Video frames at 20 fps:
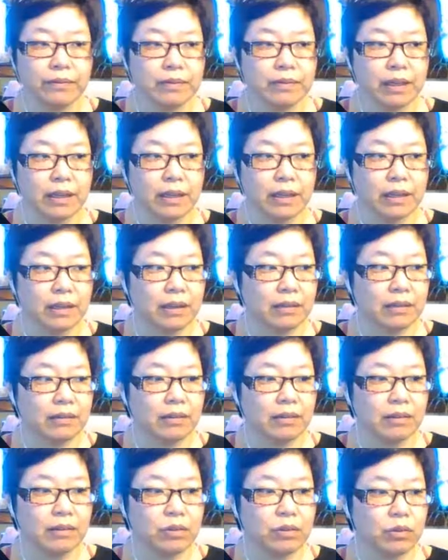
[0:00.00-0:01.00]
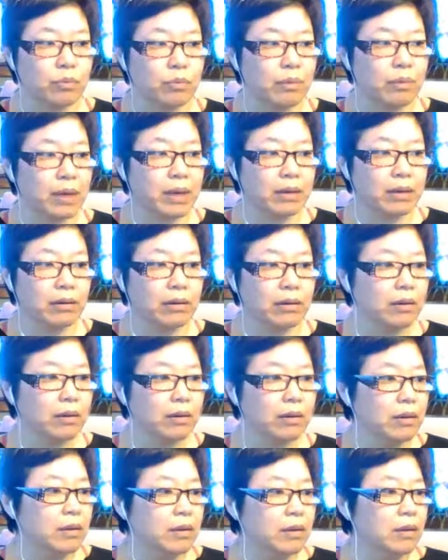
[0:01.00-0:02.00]
Minecraft and New
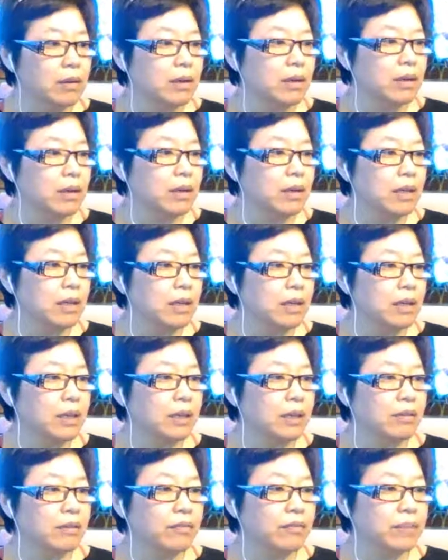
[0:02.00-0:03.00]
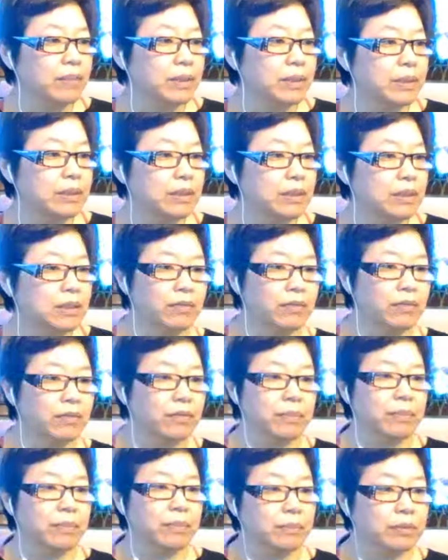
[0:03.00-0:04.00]
Matter. I have myself up and I'm
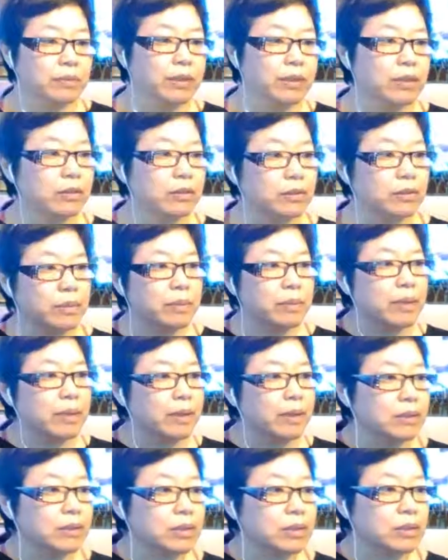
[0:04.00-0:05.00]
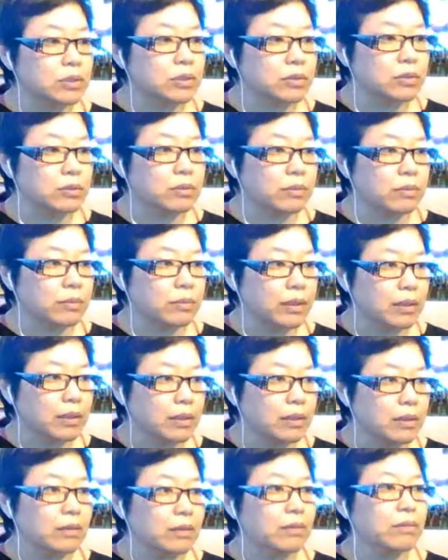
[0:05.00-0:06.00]
trying to use my mouse with the
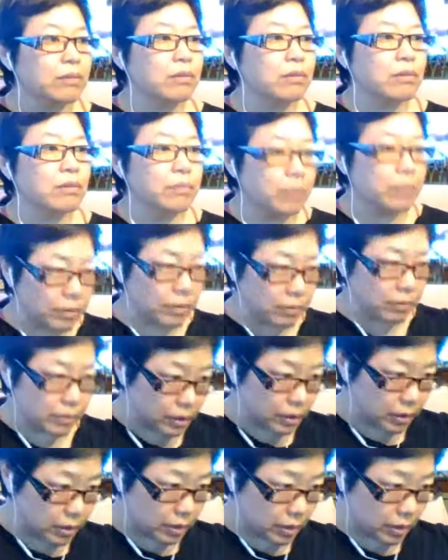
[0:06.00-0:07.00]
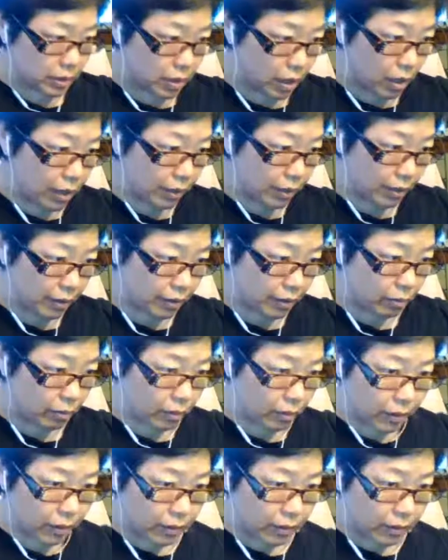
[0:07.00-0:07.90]
Chromebook, which is not going to work.